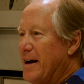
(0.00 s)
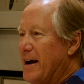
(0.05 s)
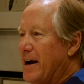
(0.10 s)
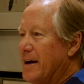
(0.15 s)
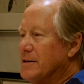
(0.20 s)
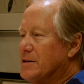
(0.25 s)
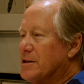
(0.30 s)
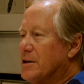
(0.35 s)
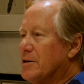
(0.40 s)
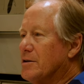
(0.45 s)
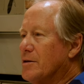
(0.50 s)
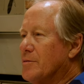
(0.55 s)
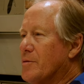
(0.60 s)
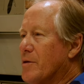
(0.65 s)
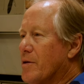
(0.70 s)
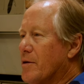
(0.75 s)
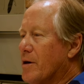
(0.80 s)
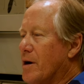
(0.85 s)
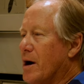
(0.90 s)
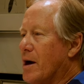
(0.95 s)
And so did, were
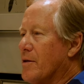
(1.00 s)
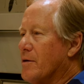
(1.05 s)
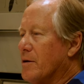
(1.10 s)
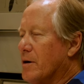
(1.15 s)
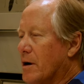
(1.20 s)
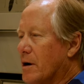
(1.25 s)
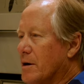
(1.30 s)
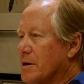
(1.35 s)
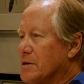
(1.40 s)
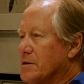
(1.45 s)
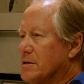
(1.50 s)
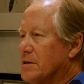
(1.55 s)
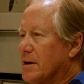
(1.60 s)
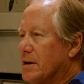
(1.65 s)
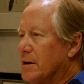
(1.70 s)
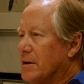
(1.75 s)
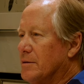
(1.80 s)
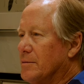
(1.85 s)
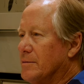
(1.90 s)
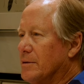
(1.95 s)
there other artists that
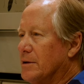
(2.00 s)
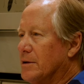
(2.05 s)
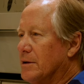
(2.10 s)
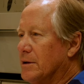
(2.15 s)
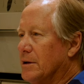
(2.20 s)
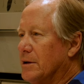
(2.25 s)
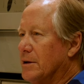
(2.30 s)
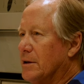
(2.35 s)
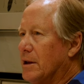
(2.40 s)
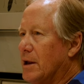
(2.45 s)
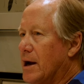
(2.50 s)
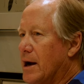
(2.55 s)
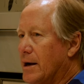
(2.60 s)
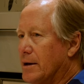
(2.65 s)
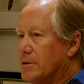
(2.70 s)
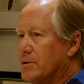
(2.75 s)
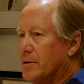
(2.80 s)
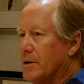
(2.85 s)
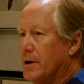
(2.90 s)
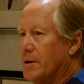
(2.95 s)
you really
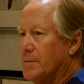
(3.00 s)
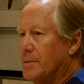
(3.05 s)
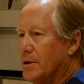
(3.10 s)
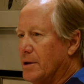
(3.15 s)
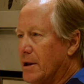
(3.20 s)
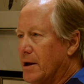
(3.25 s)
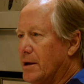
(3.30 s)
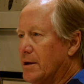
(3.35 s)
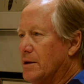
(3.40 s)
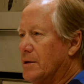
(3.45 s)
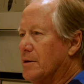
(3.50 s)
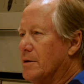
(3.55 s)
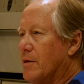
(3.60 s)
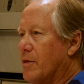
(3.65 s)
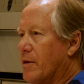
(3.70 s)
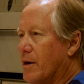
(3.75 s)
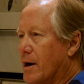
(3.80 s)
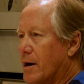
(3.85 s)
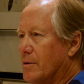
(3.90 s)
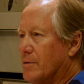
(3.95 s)
liked or emulated or
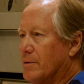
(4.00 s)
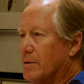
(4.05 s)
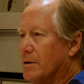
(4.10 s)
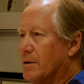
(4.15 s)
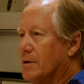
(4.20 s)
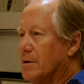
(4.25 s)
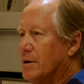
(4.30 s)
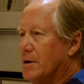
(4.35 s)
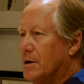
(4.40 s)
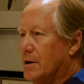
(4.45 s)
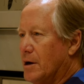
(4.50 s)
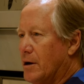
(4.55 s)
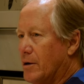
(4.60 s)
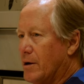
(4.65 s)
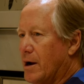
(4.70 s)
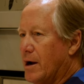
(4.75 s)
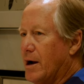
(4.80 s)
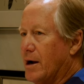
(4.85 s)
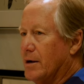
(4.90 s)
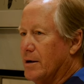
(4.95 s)
thought were,
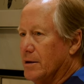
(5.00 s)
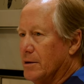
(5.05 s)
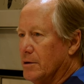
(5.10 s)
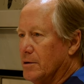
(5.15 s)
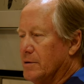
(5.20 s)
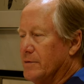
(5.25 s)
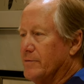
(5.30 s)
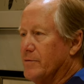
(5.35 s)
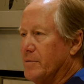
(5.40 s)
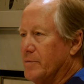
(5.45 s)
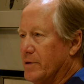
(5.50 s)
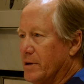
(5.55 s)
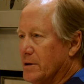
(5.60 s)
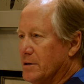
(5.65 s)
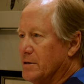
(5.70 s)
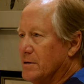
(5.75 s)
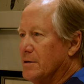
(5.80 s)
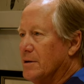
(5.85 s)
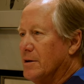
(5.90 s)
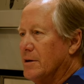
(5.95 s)
okay, I can learn from
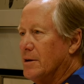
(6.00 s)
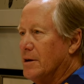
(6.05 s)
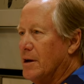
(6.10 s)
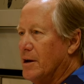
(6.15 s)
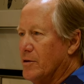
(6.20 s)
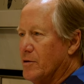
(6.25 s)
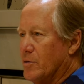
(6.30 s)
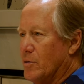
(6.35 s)
this, either